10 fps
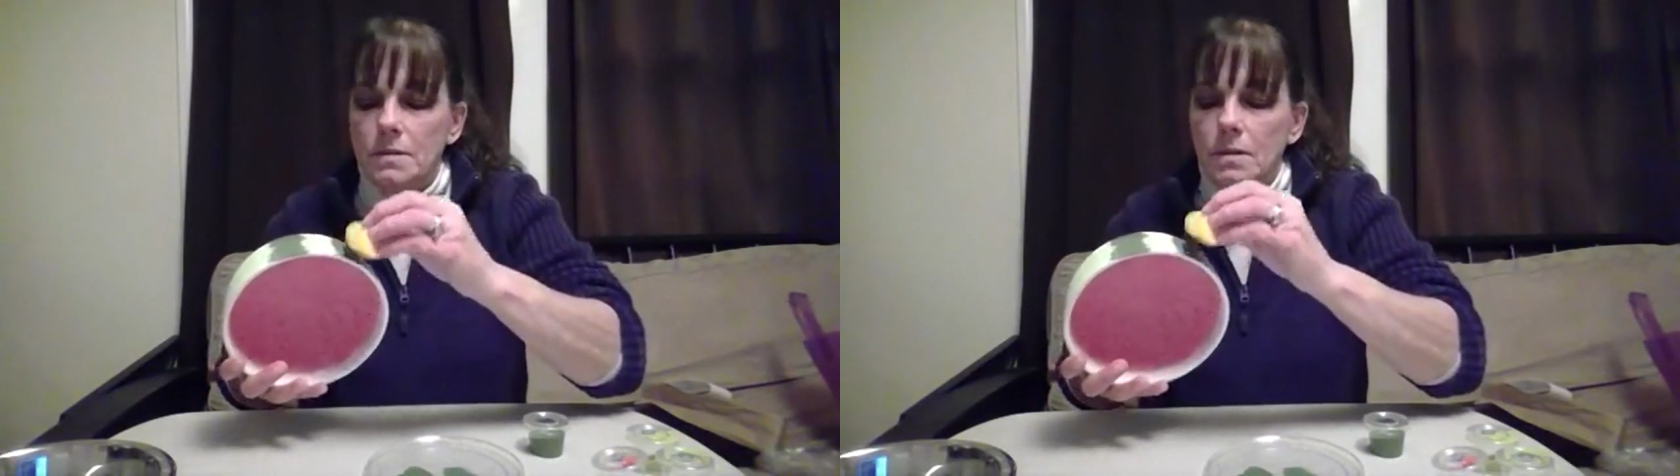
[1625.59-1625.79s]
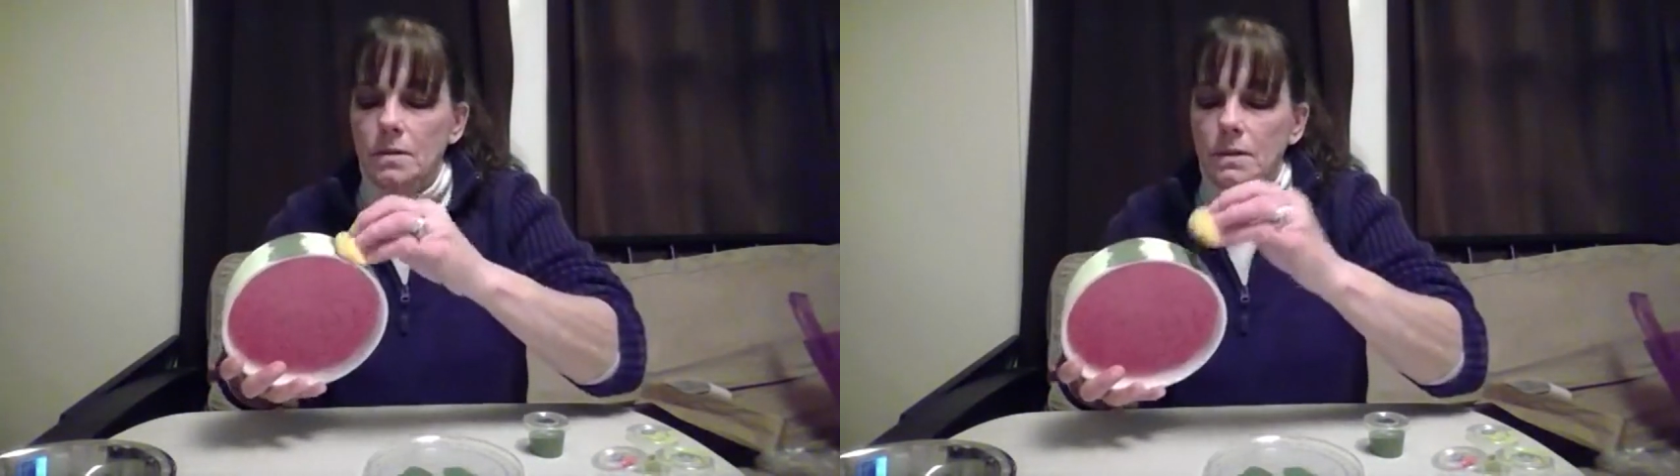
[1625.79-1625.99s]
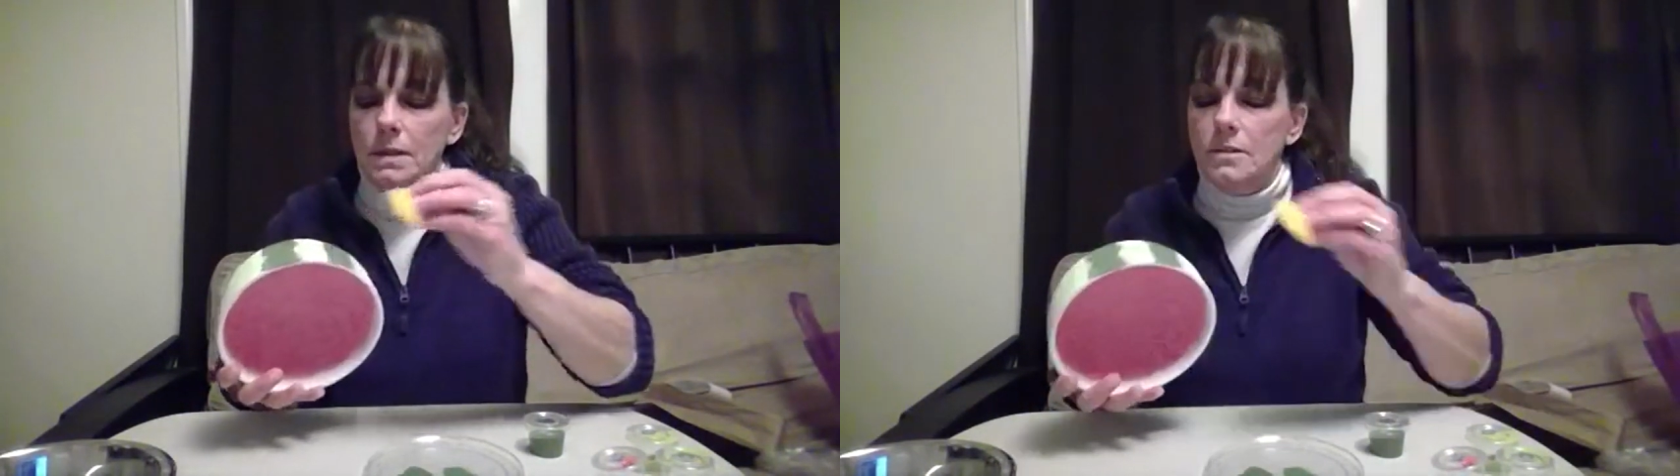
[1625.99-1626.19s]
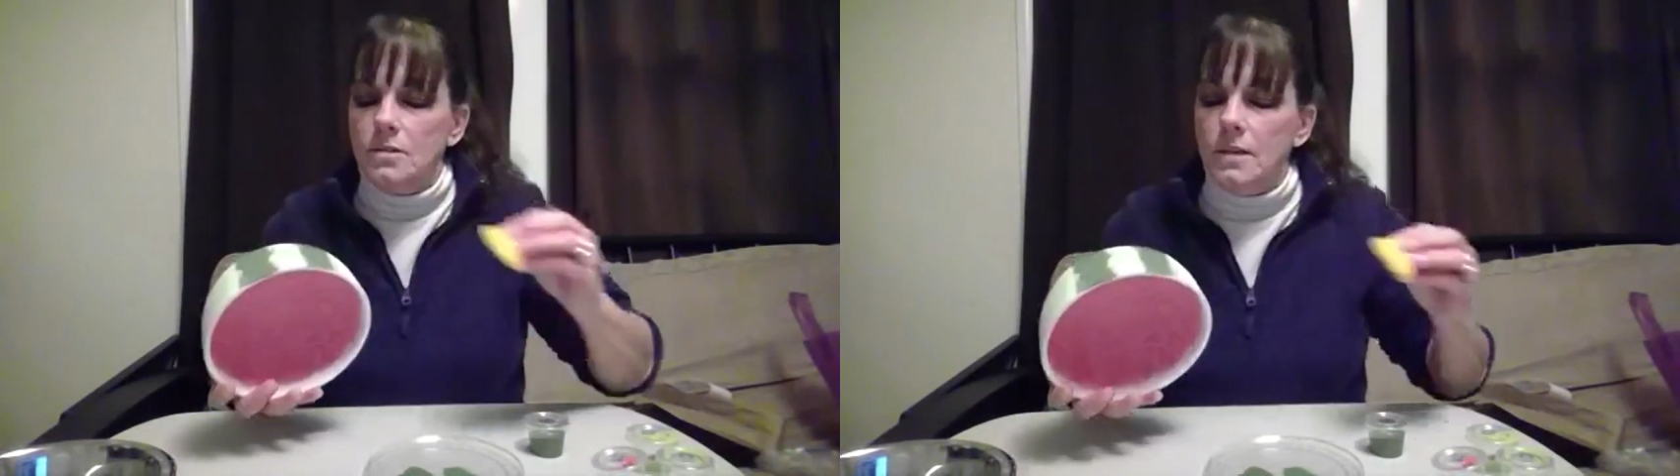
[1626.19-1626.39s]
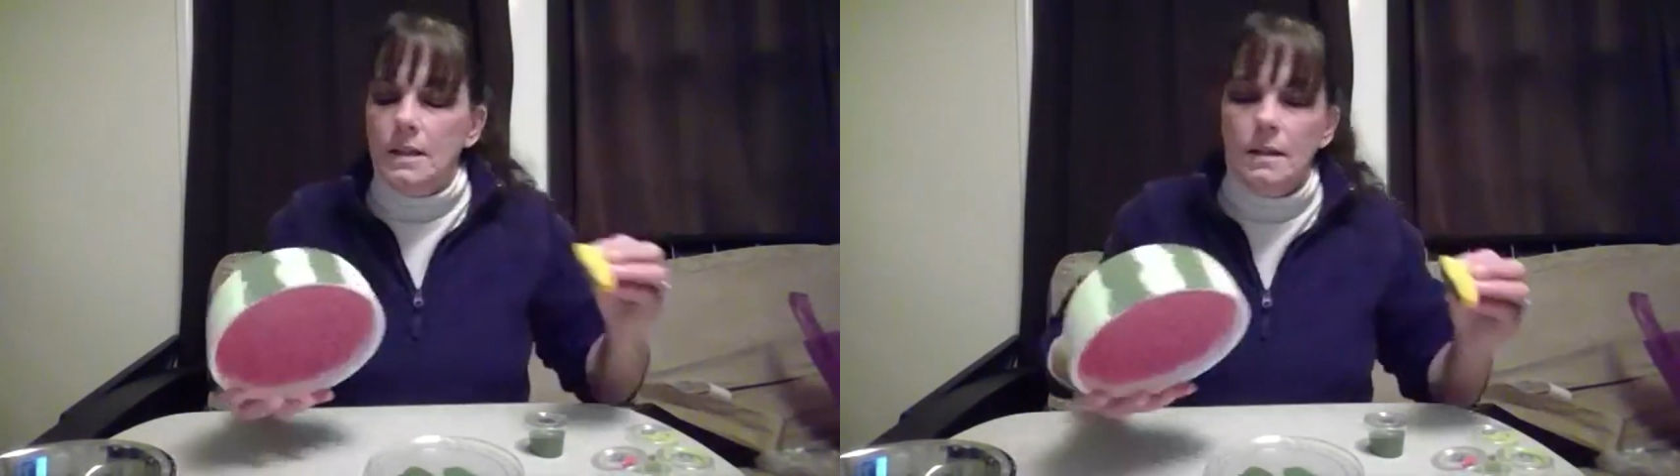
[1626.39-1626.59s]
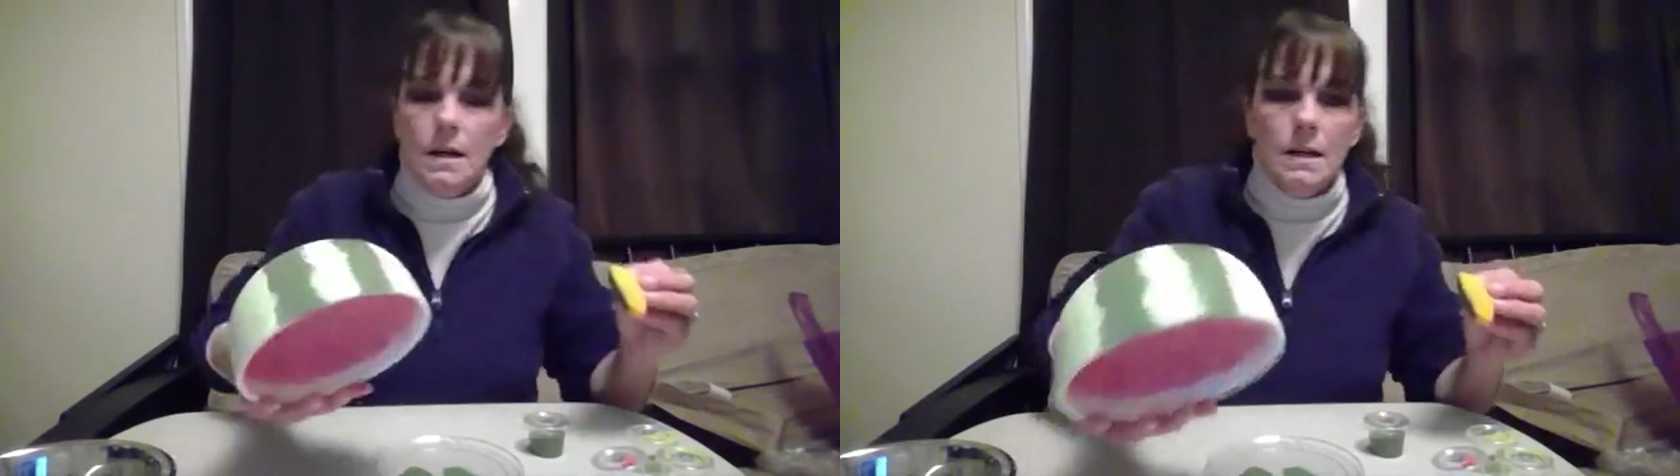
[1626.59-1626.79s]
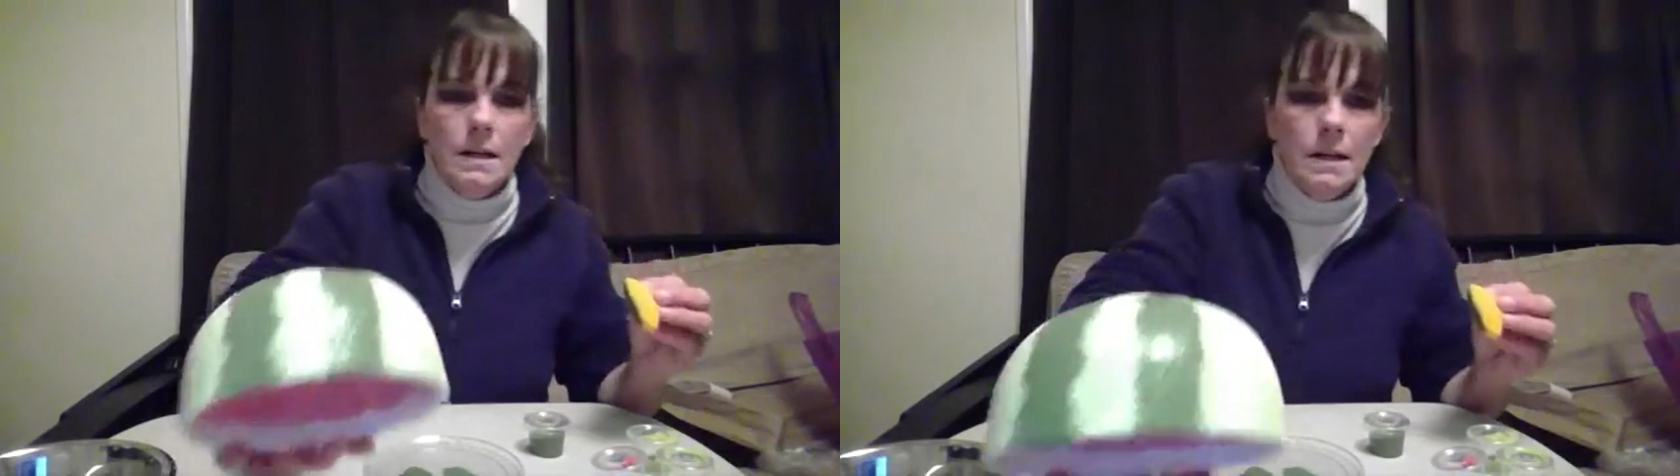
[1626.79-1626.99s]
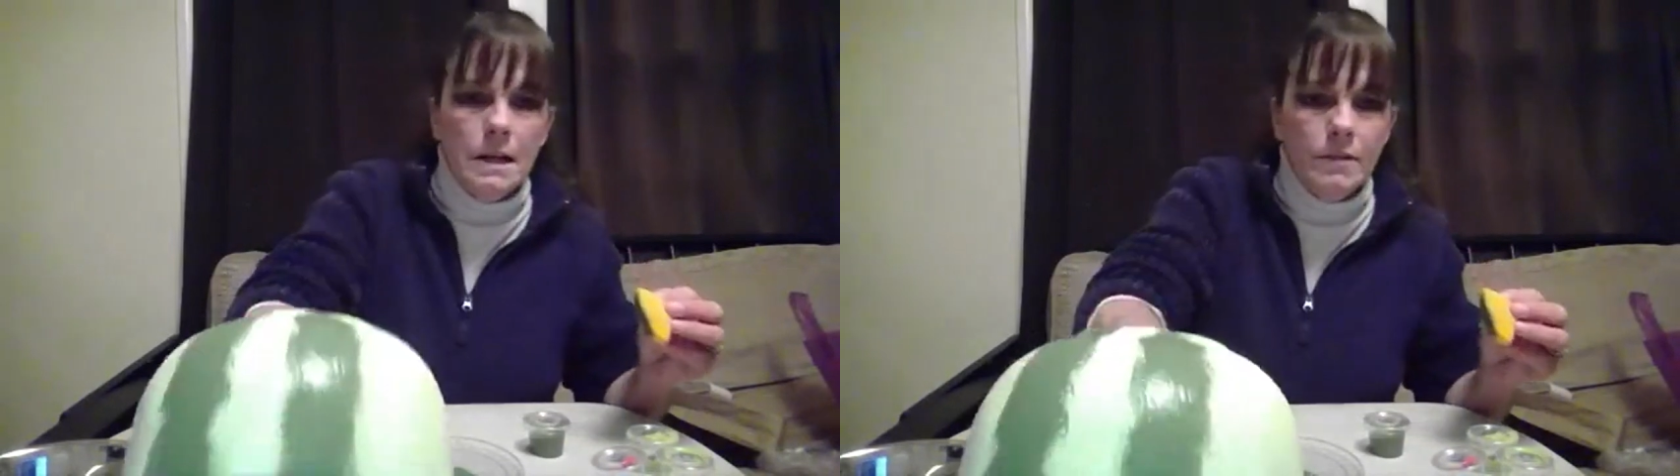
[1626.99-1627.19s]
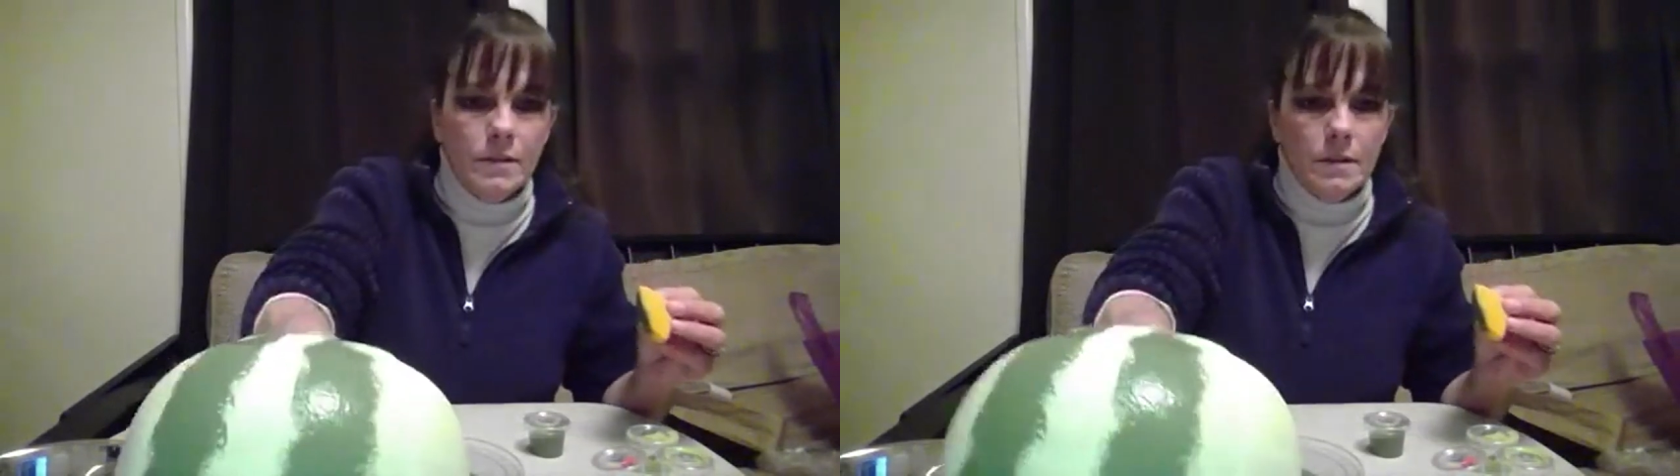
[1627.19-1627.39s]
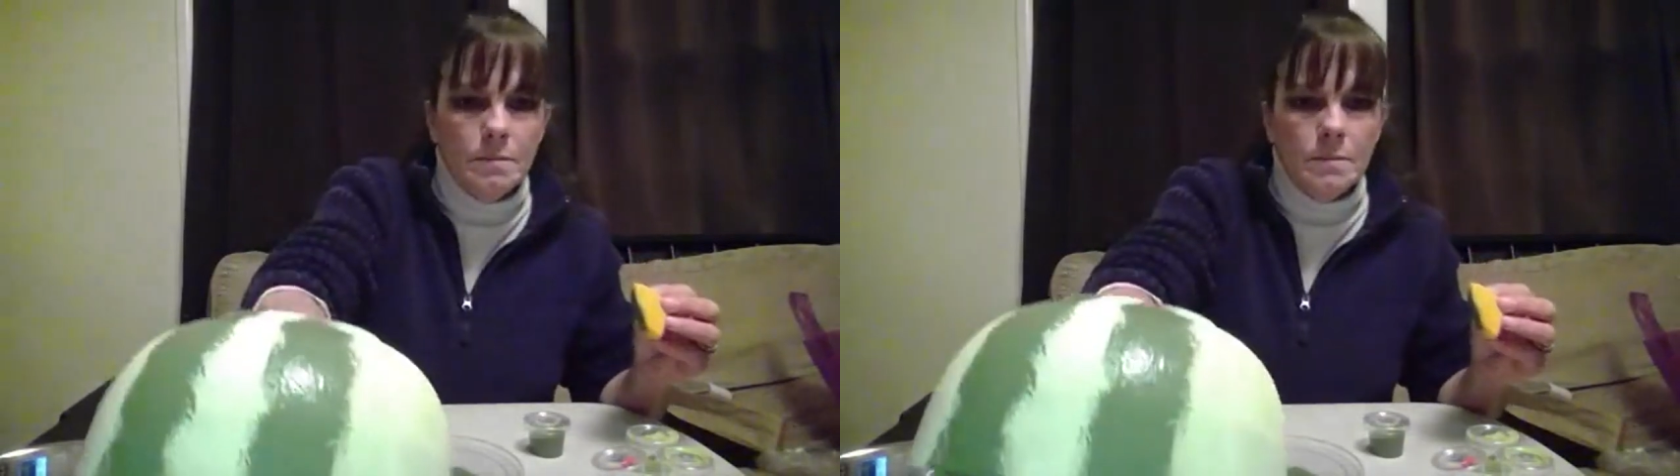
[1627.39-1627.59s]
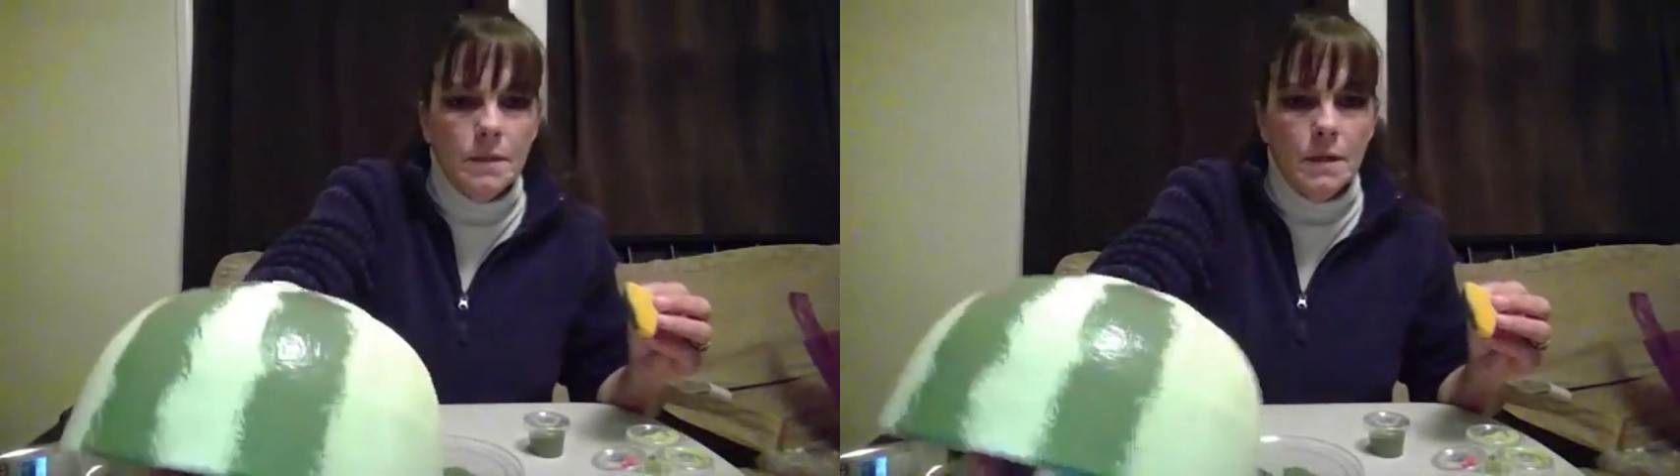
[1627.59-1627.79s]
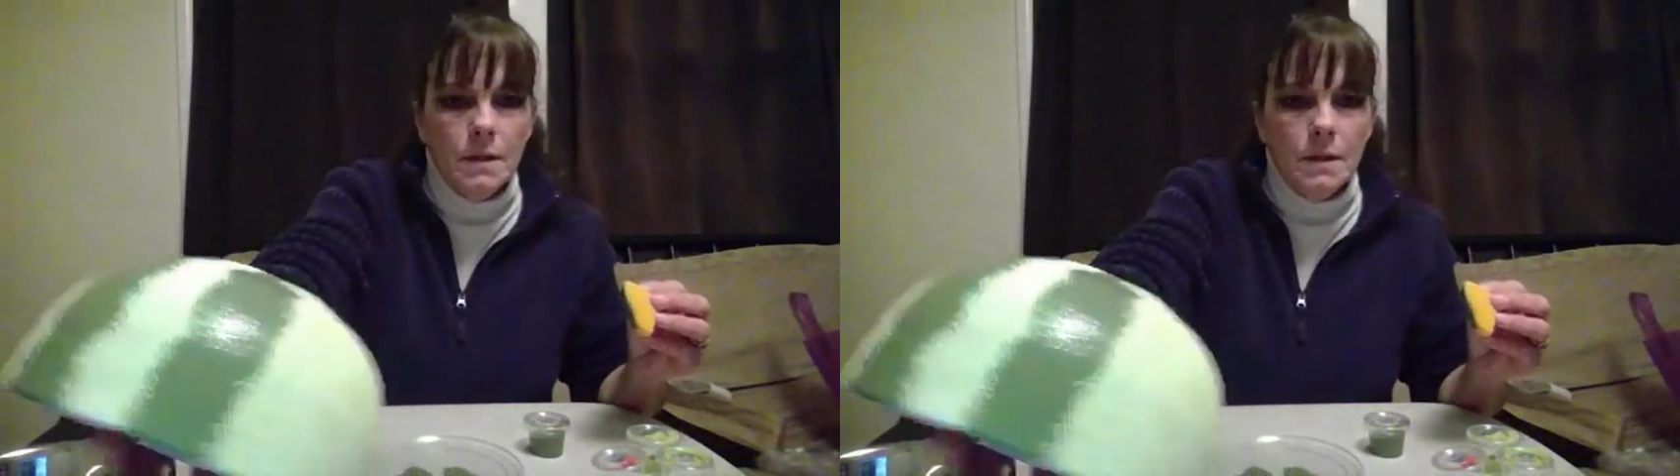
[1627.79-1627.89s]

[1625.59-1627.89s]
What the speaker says: totally straight line, have some